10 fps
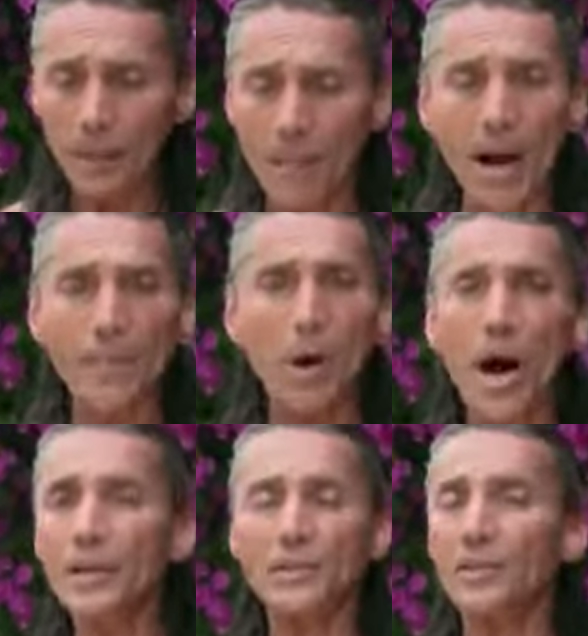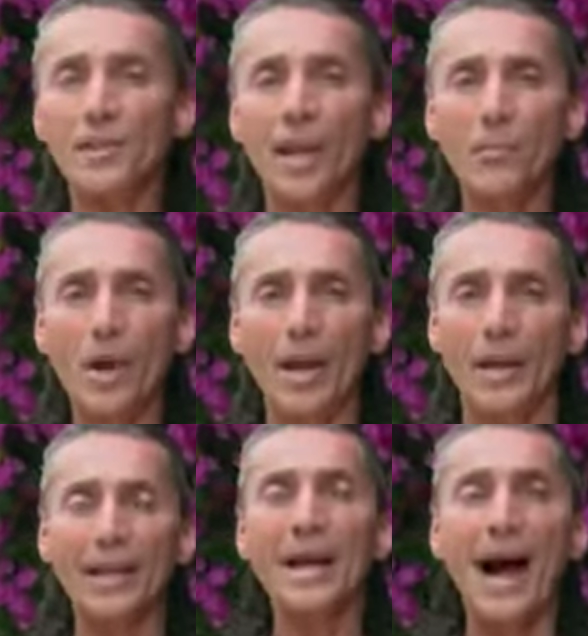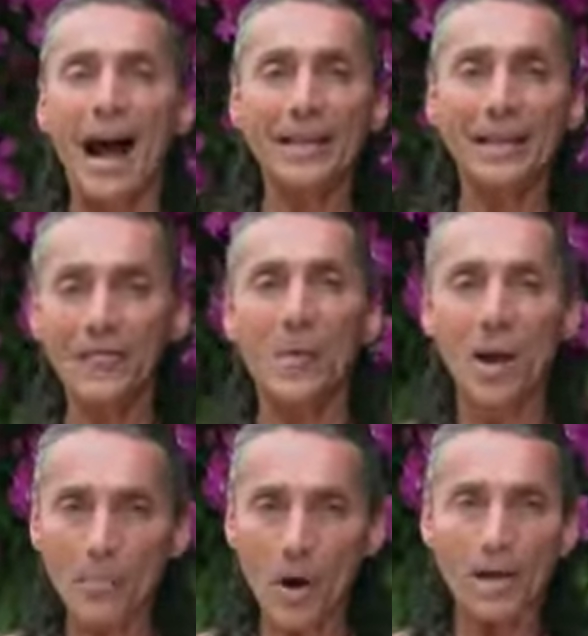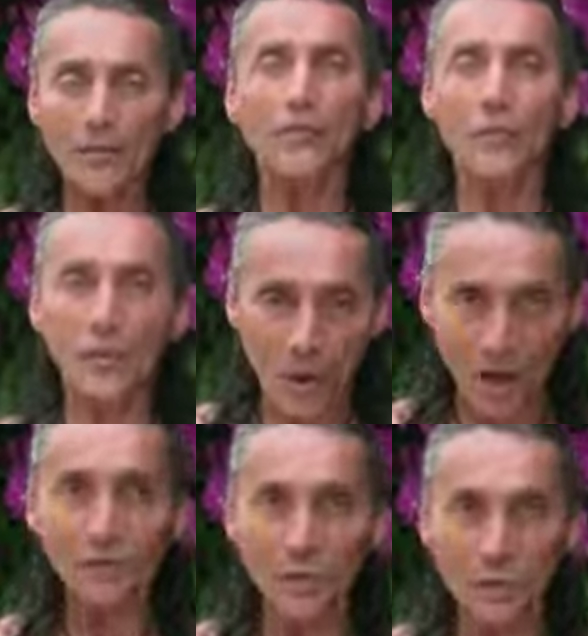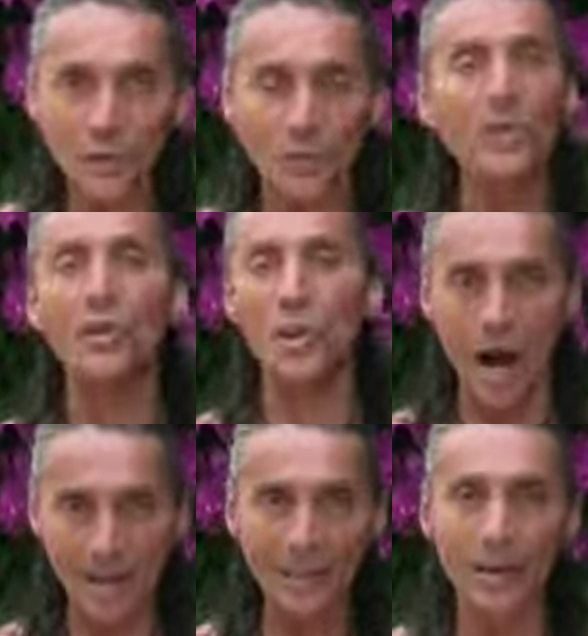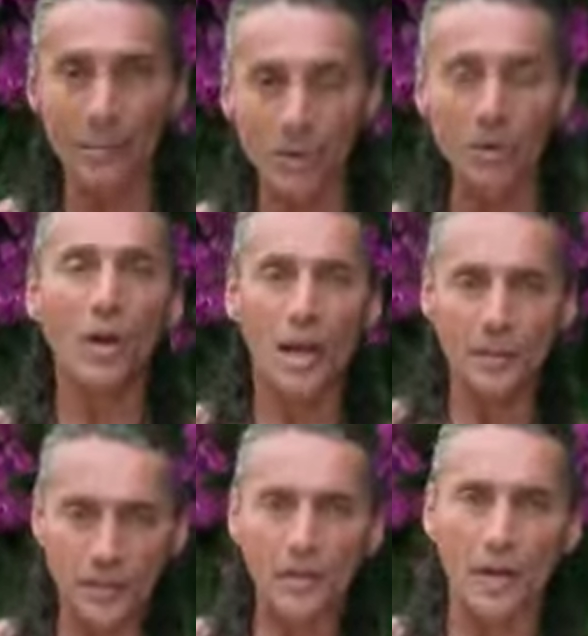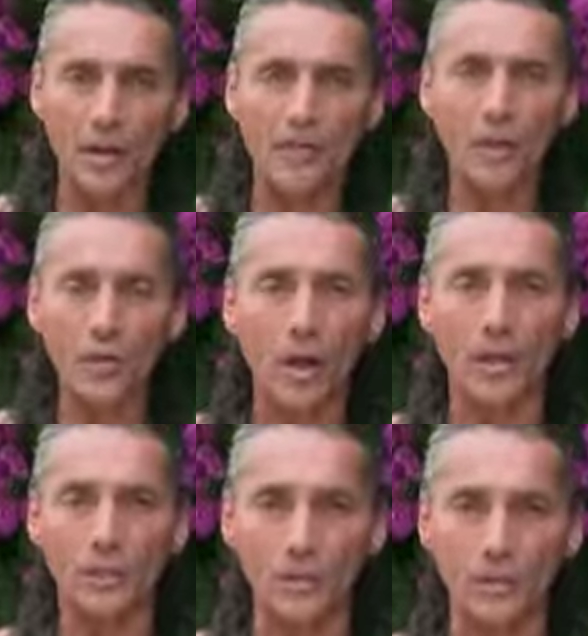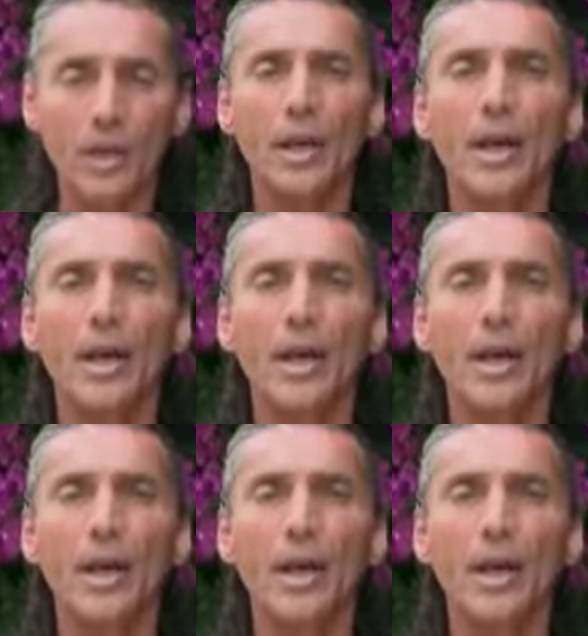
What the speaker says: My body's the same way. I give my body fertilizer too, non-chemical, non-synthetic fertilizers,